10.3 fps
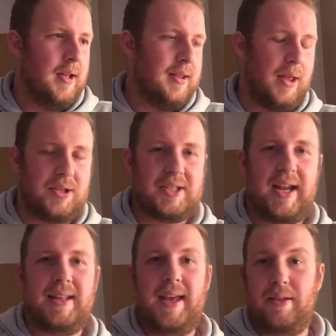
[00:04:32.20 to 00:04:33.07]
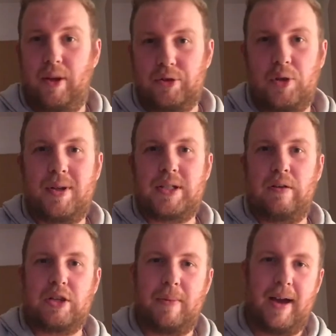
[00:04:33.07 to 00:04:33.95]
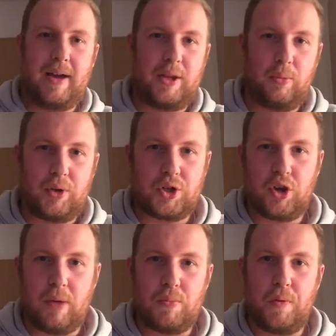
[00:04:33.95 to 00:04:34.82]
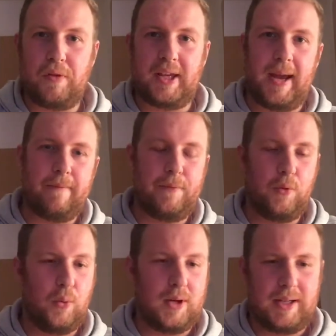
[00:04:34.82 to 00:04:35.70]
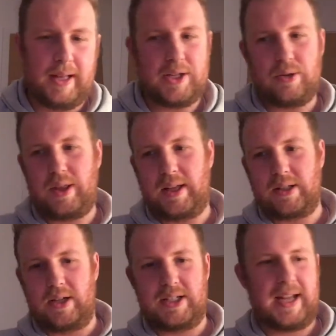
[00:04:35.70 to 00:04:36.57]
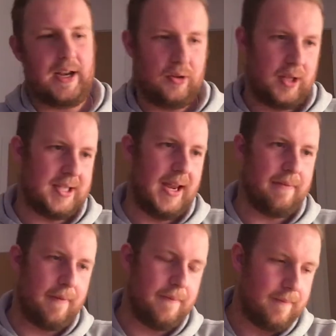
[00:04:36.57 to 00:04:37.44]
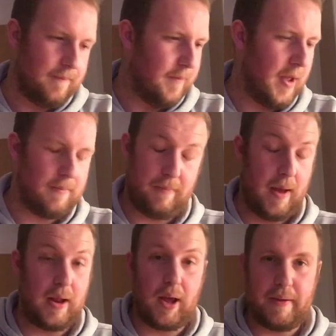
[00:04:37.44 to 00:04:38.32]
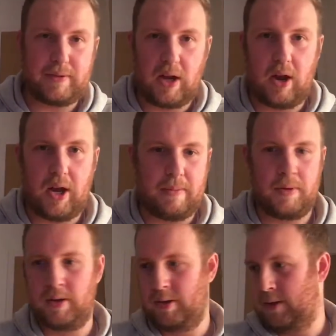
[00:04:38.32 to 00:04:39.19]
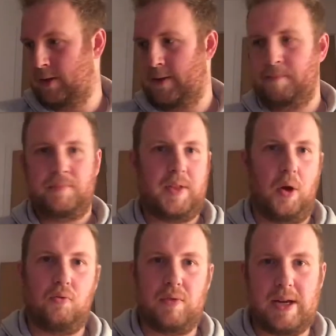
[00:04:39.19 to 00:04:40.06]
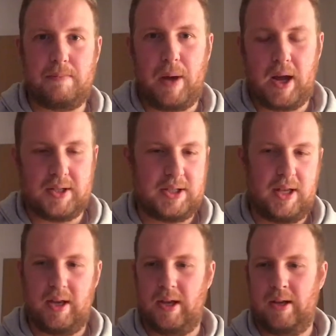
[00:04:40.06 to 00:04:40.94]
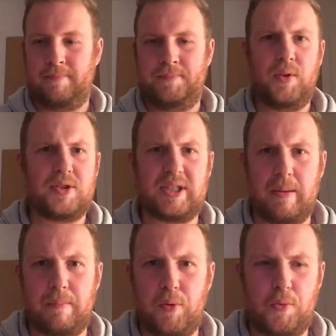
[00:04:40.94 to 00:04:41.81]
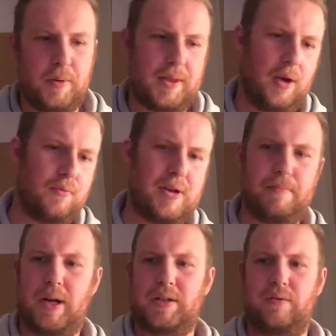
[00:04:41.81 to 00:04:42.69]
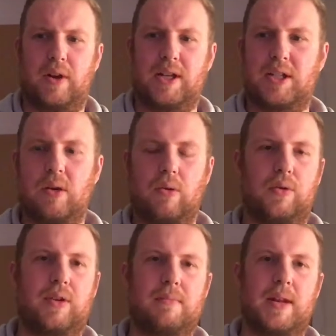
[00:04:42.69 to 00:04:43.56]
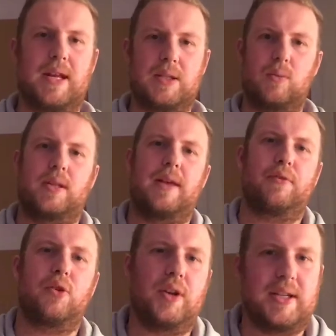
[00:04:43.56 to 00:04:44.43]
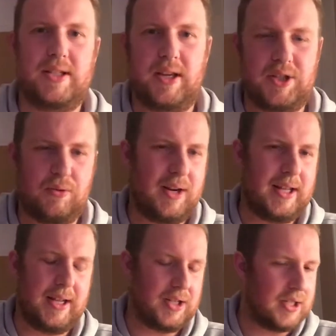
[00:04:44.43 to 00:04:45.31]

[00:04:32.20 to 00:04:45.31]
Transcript: they'll stand there, they'll do interviews about how they want to try and move the game forward, and they'll do things like stand on the tee for a lifetime. They'll read putts that are not simple, but they'll read putts for like 2 or 3 minutes when they've got it sussed already.